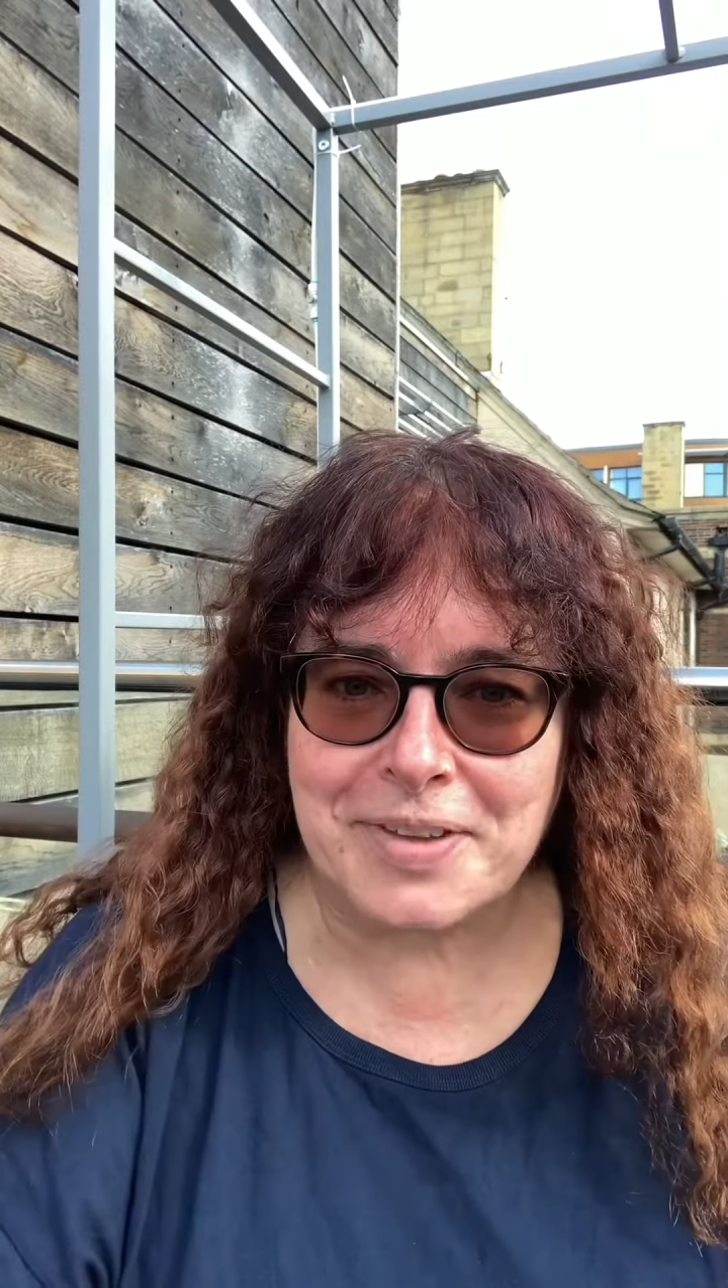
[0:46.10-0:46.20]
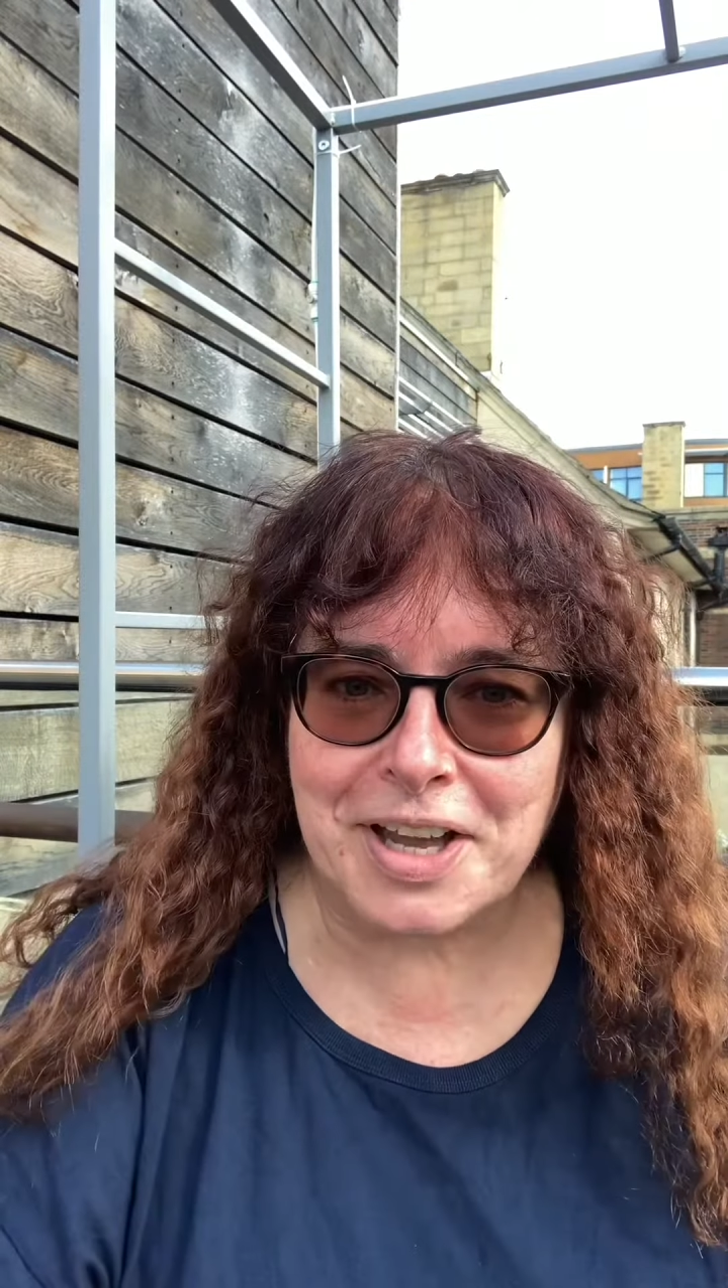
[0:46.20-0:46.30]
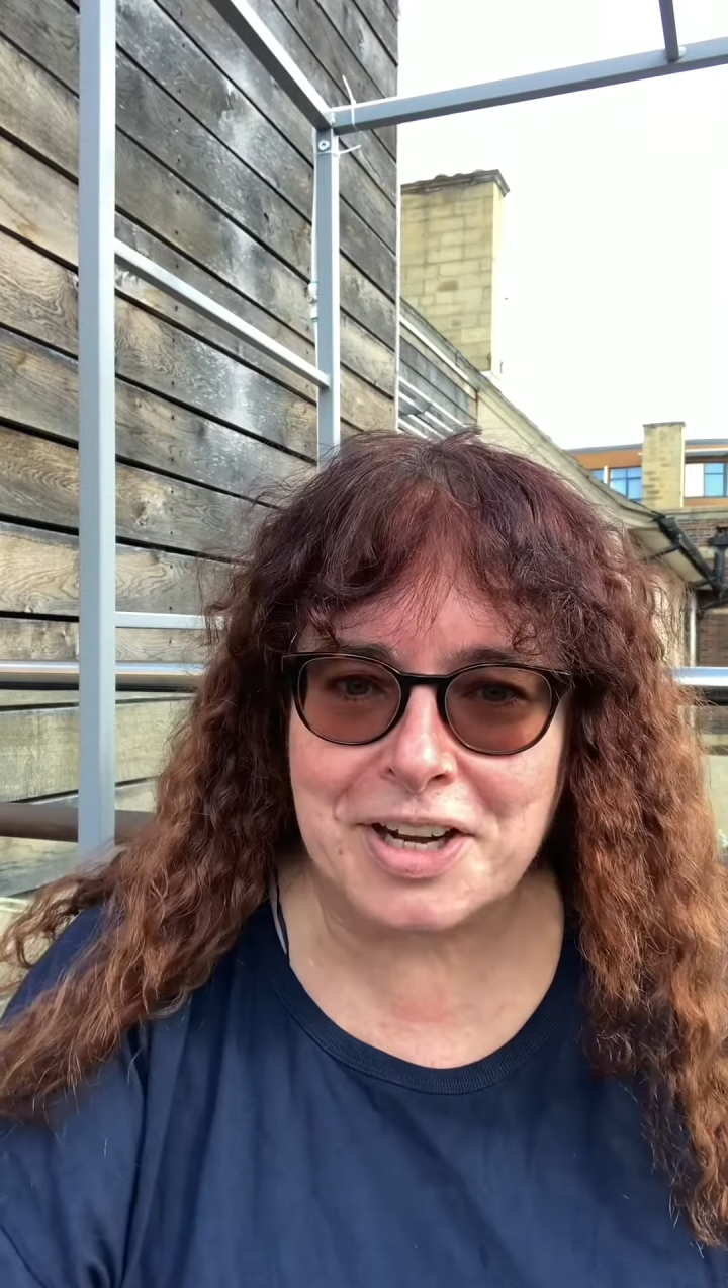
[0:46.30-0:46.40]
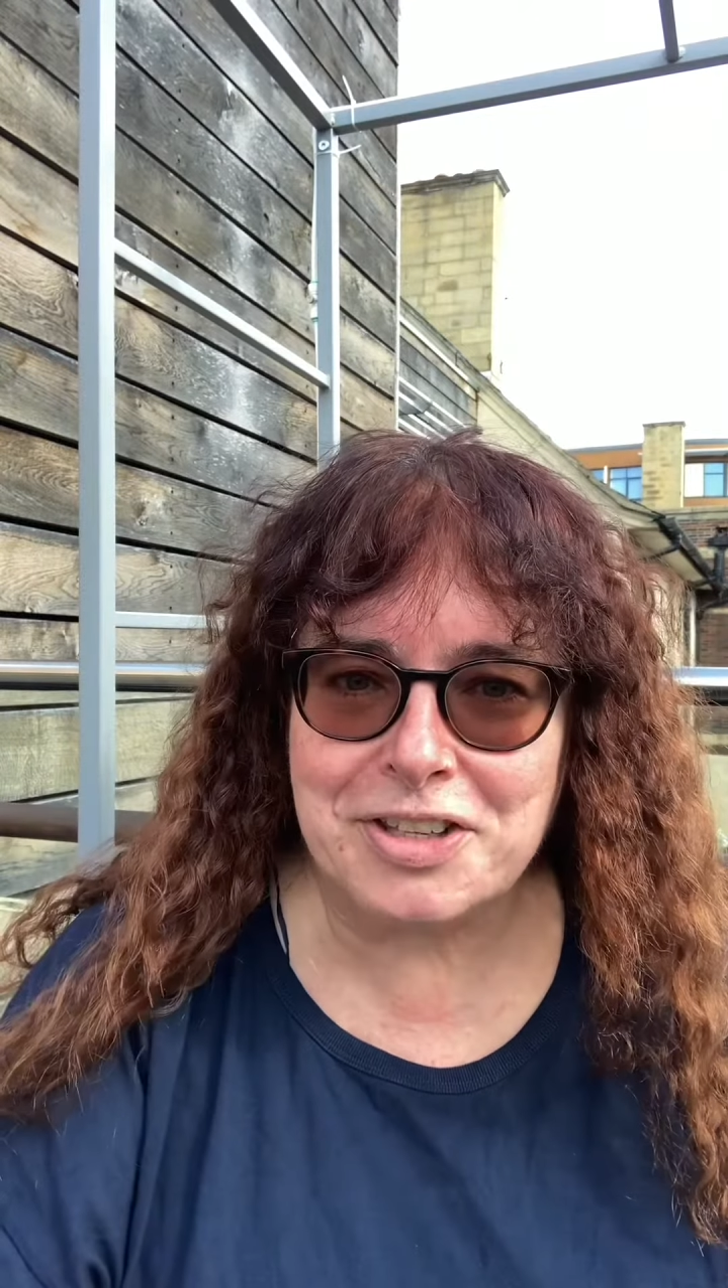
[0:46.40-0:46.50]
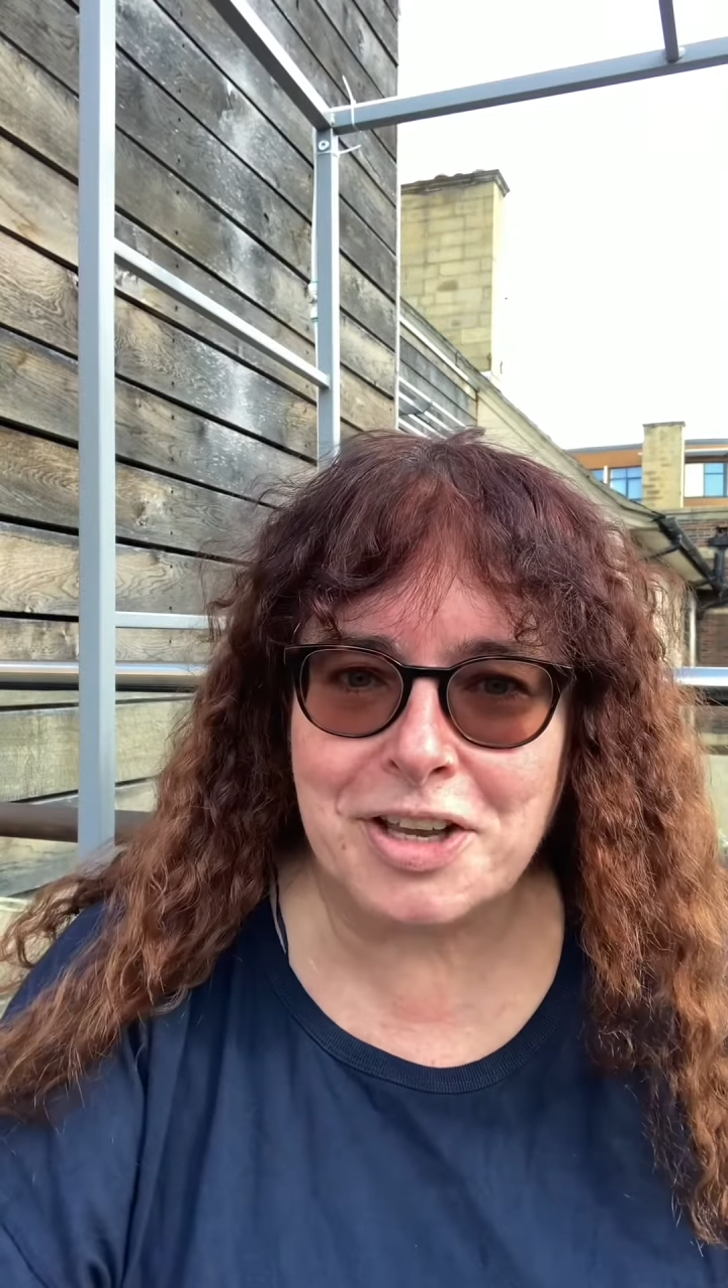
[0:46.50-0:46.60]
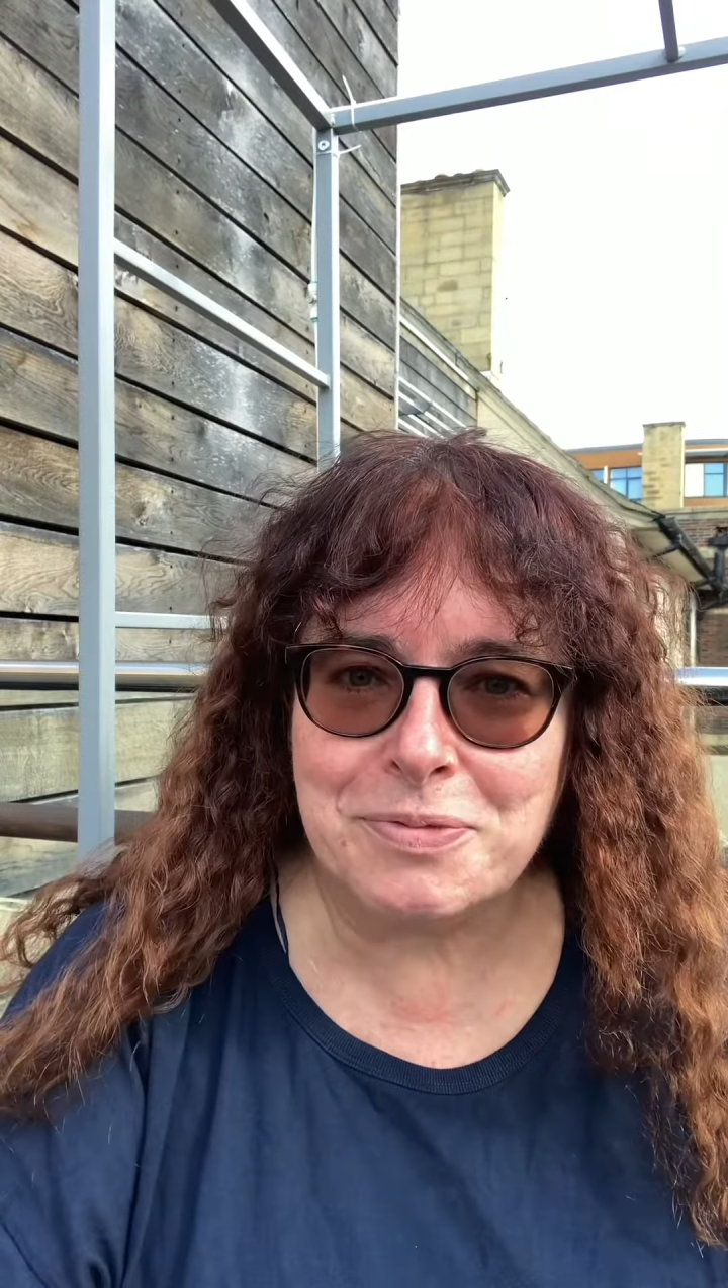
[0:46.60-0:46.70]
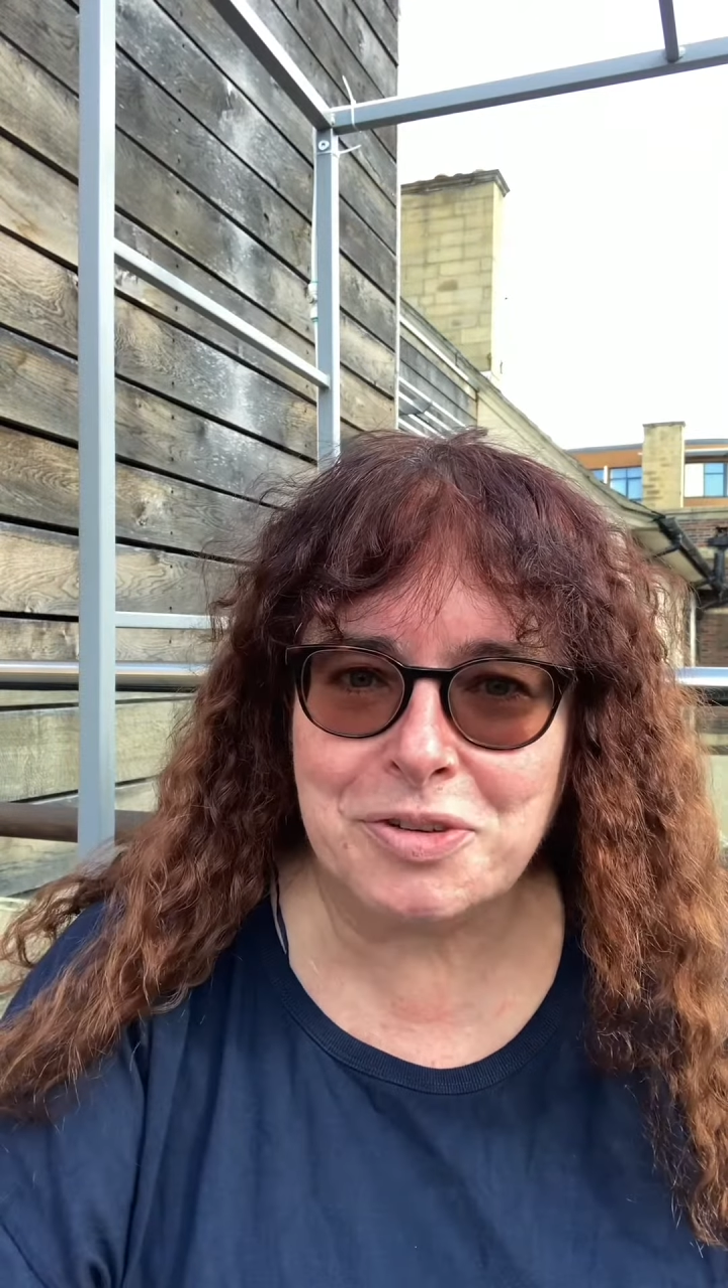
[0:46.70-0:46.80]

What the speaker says: And in terms